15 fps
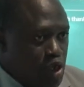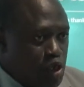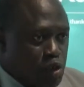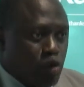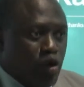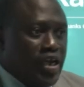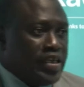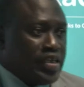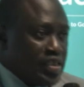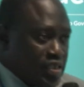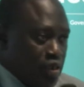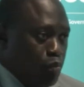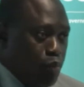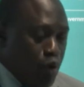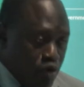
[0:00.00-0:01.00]
So it is
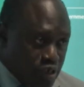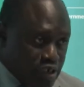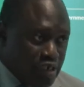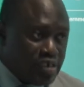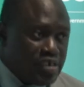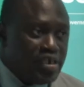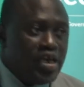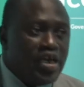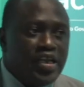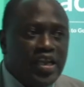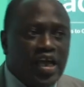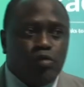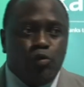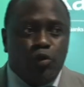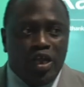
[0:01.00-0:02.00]
important
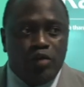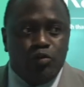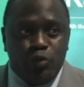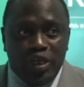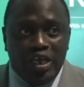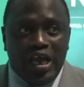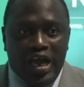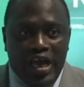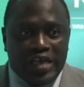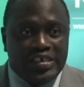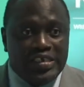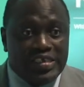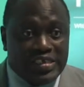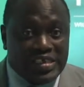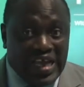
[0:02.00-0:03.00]
that when we are
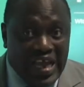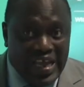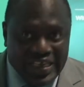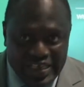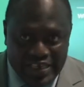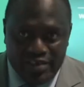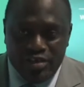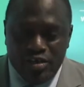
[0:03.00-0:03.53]
designing